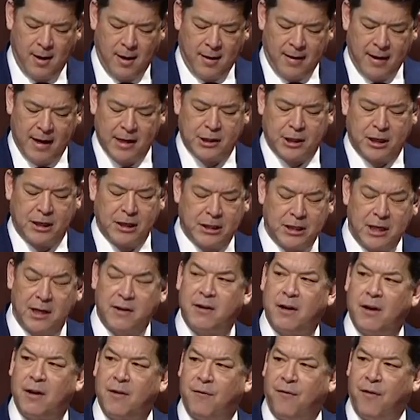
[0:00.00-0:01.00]
that has
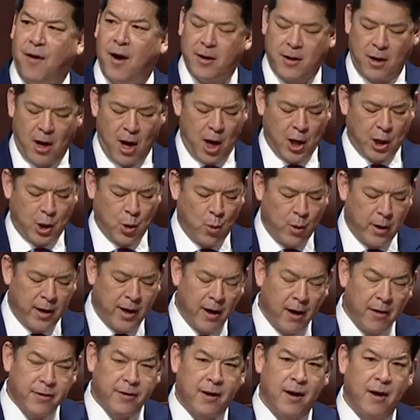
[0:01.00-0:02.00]
consistently fought to win
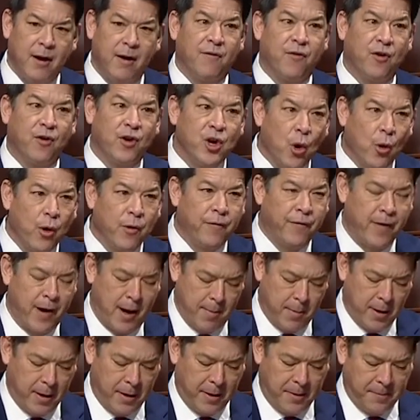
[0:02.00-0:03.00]
health care for your
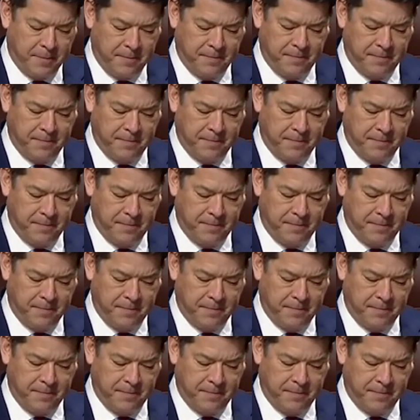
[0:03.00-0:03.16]
family.